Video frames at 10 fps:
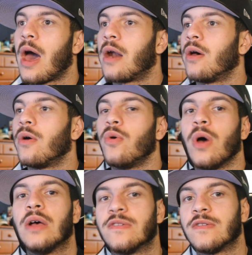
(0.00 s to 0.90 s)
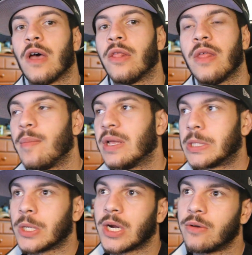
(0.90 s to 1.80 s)
don't know who else other than
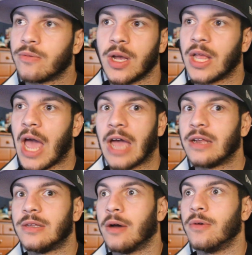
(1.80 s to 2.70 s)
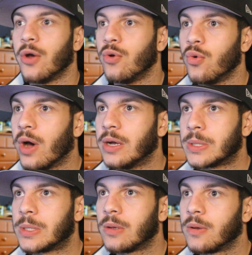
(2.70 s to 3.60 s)
Mitsuri. Really, I don't know who
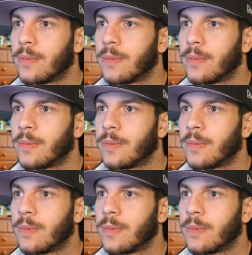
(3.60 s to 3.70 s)
else.